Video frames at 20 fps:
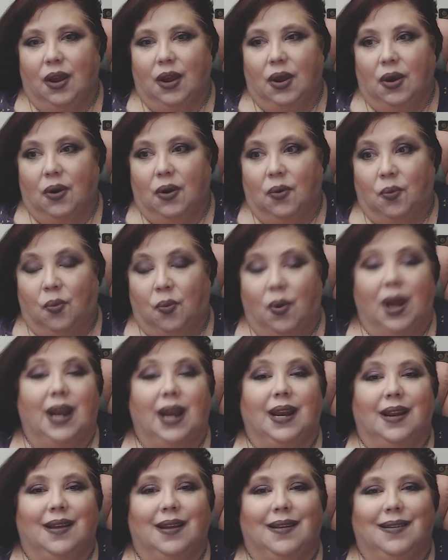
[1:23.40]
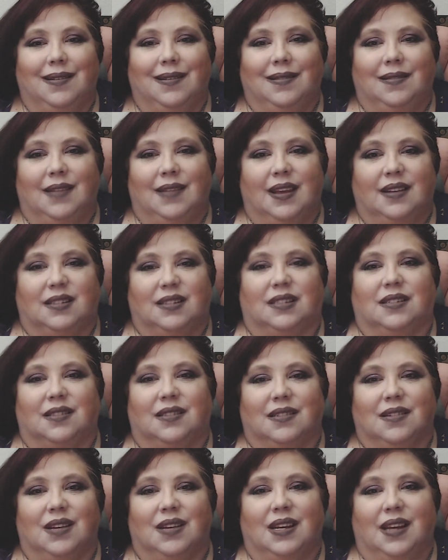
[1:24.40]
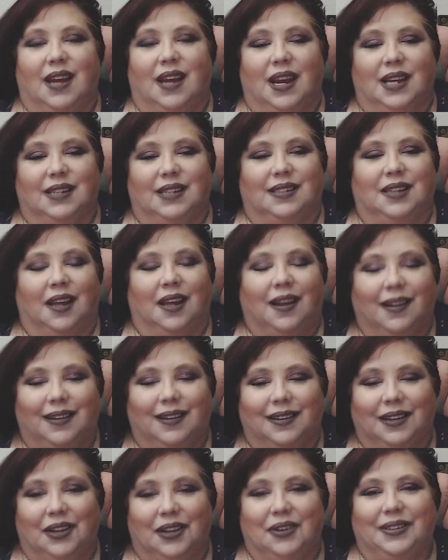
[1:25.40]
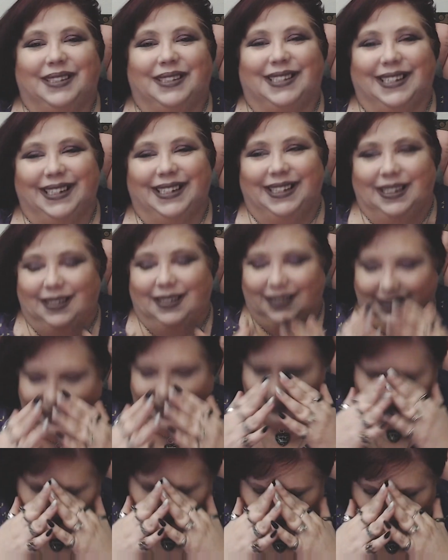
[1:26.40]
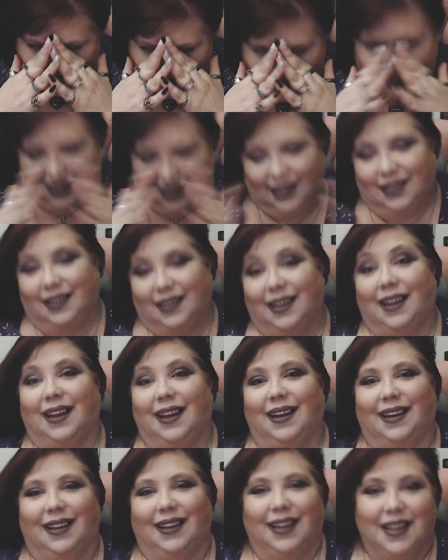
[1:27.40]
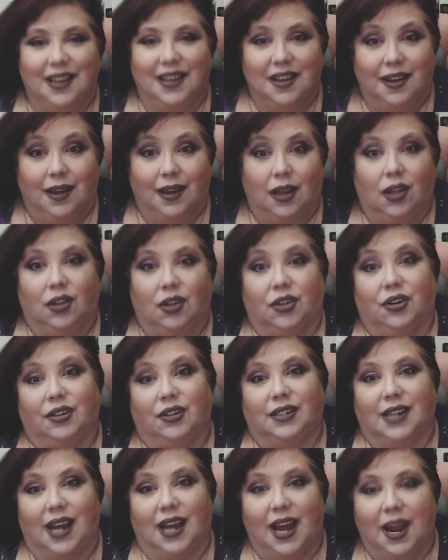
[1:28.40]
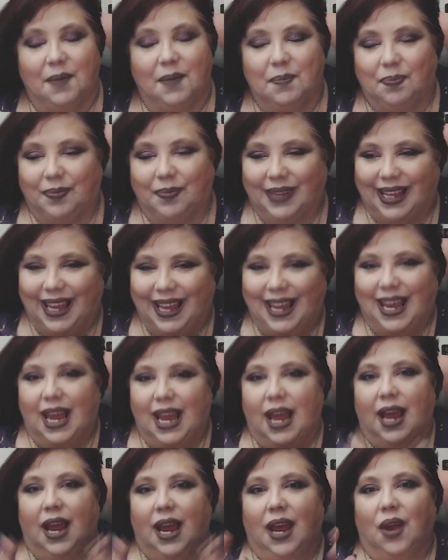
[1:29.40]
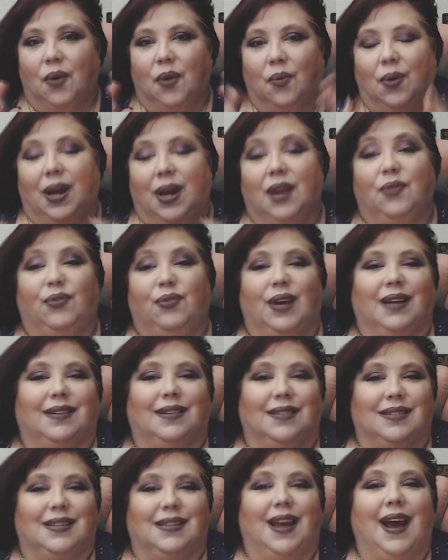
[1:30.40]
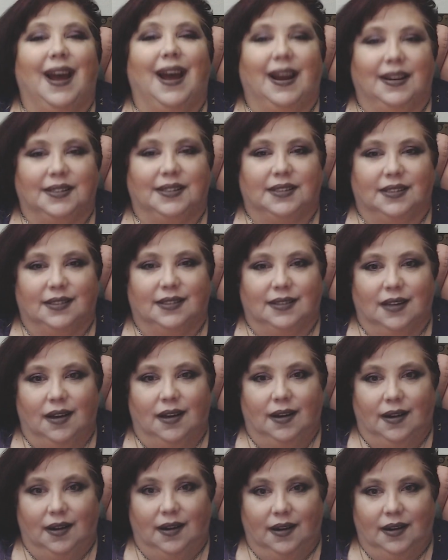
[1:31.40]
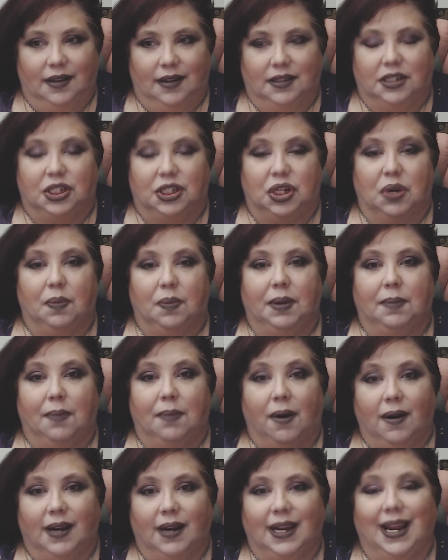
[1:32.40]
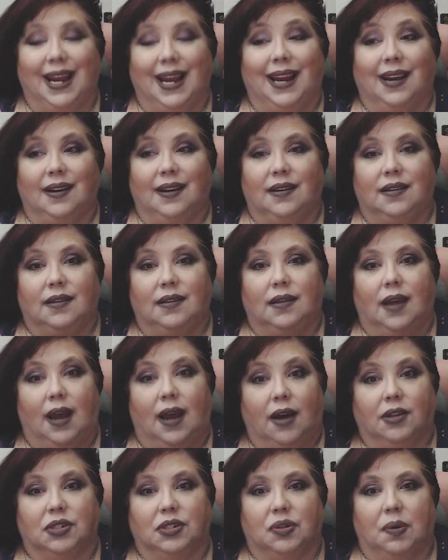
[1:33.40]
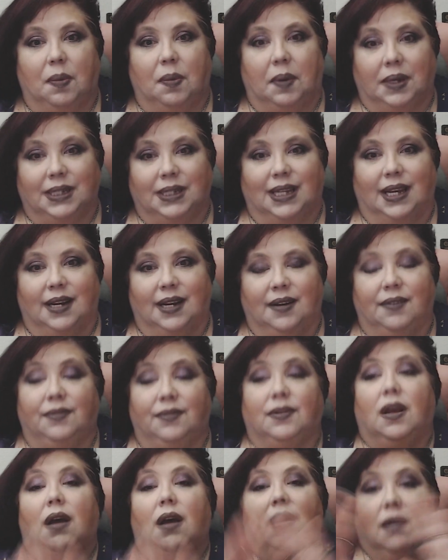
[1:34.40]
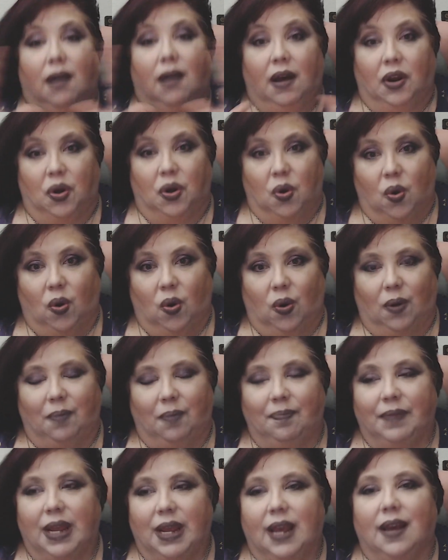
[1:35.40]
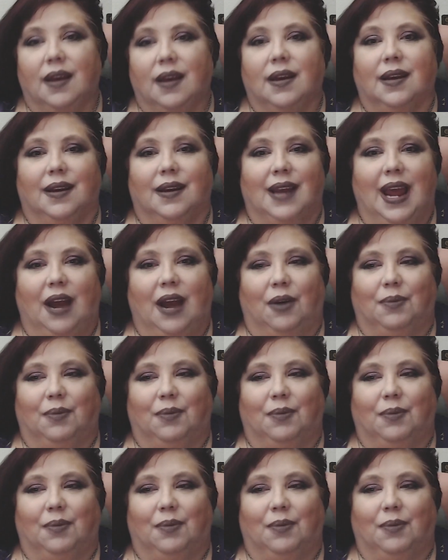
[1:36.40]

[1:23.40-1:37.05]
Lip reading: what this has losing a third time. What effect this has on the GOP party and the House Representative on a whole. Now,